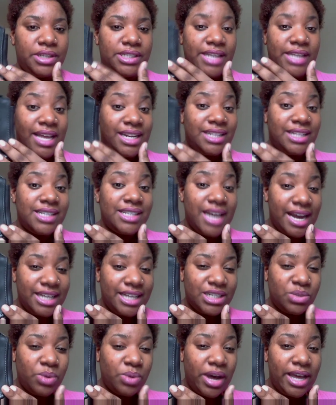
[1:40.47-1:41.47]

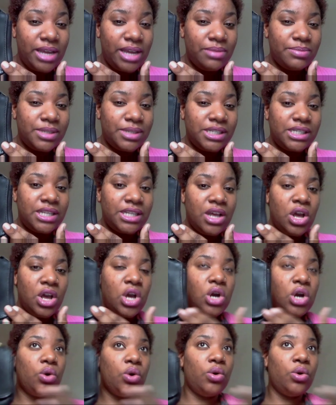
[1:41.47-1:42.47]
sanitized wipes
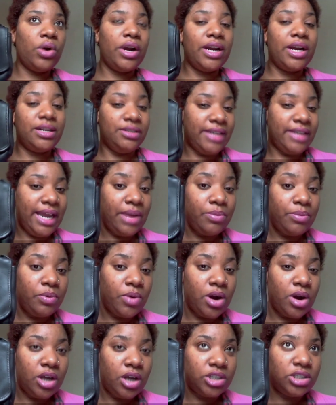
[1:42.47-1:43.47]
or a damp
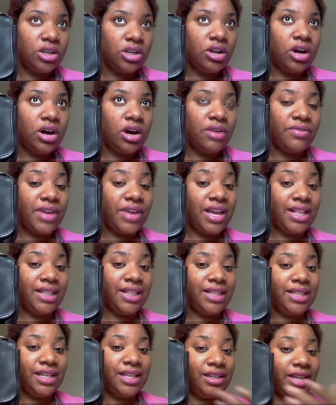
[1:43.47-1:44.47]
washcloth
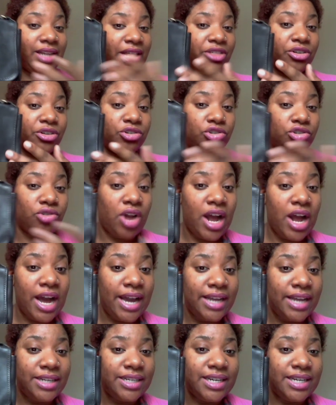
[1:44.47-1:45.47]
and the leather
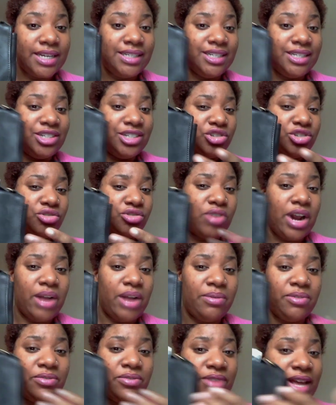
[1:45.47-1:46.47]
dried, it didn't dry
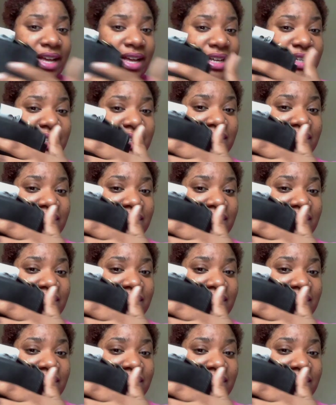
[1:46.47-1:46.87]
with like